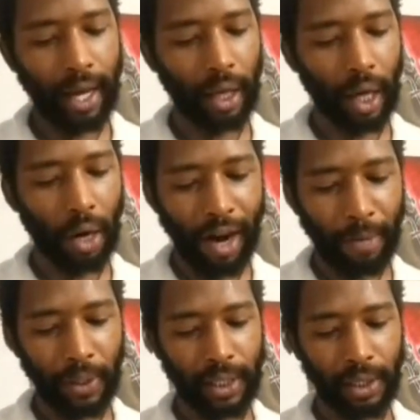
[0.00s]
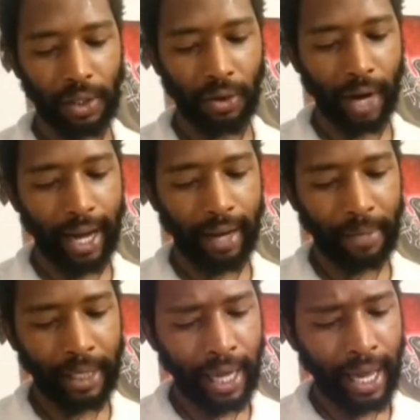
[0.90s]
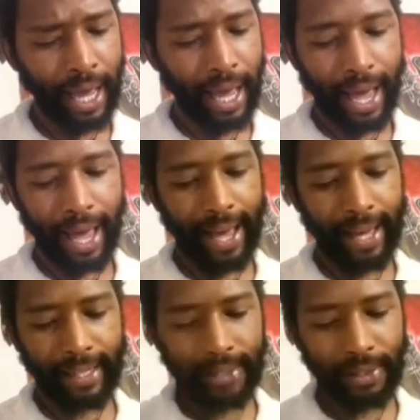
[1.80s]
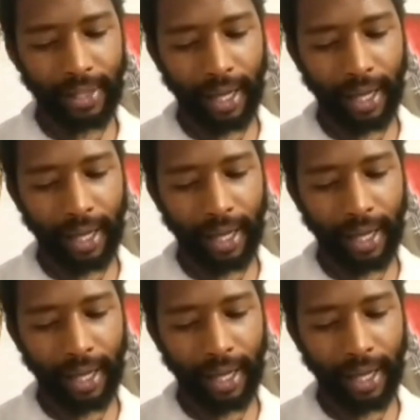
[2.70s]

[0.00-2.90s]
the co op was described as